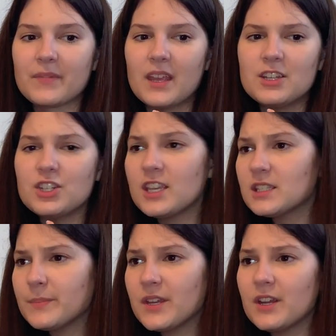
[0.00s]

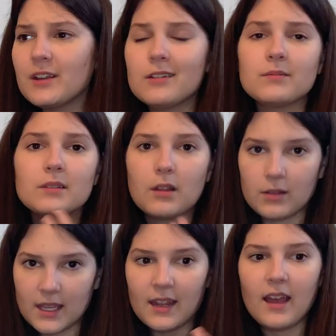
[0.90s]
Shakespeare,
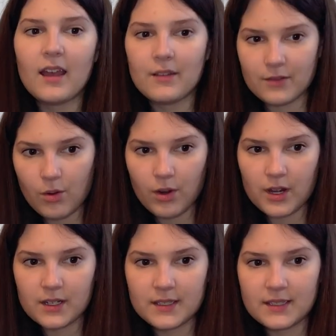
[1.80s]
Lolita, of
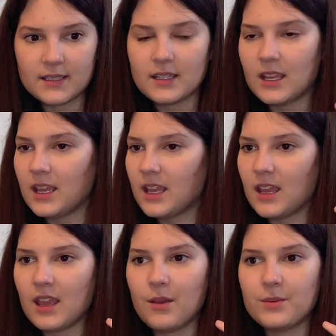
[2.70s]
course.
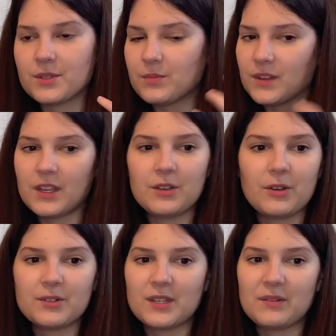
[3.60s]
It was a really
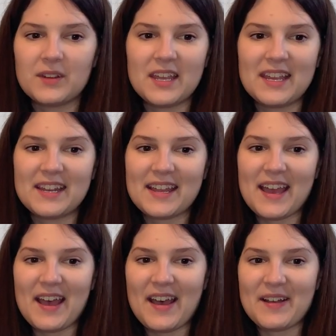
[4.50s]
engrossing read.
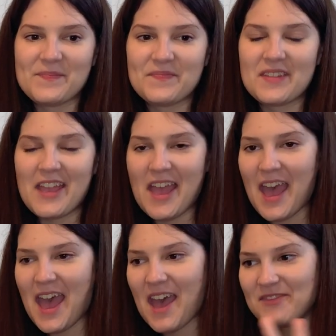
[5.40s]

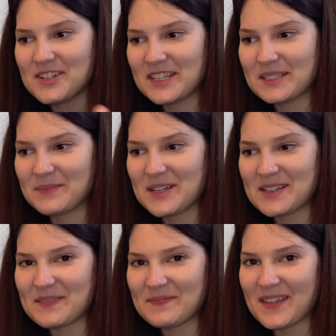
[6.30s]
After this
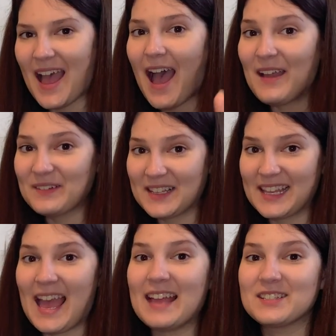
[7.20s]
book, I
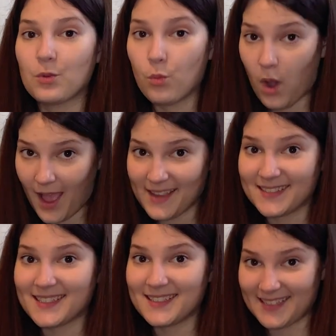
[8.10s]
really had to
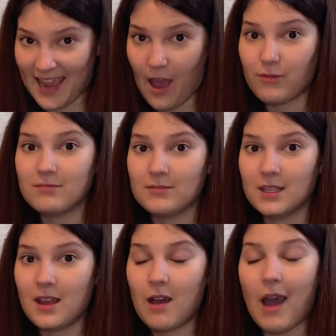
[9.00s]
wind down, you
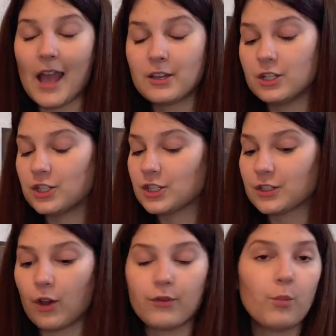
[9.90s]
know? I couldn't just
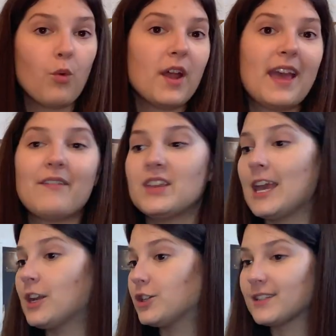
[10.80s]
go from one heavy
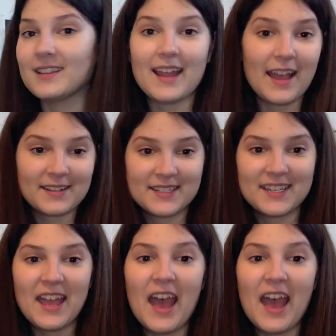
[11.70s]
hitter to the next.